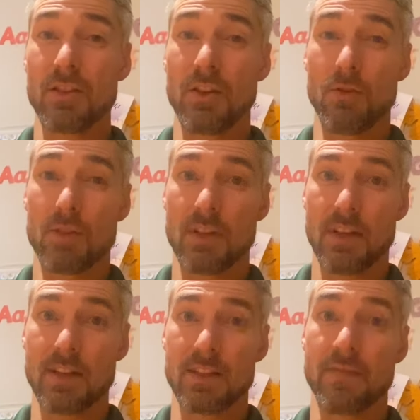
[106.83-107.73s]

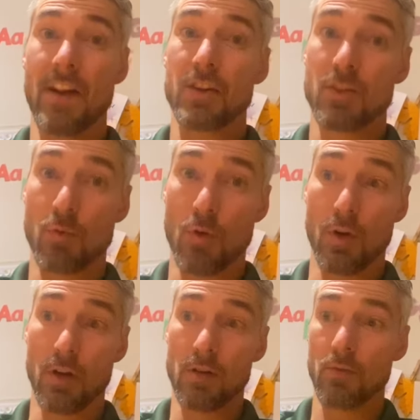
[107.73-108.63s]
uses vegetable
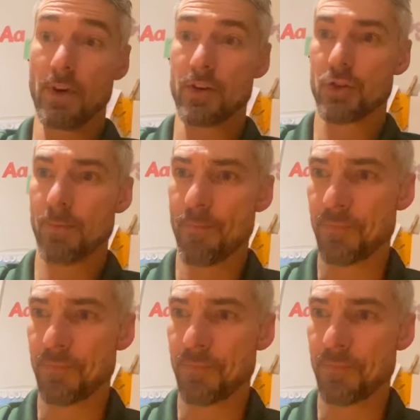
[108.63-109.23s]
oil, which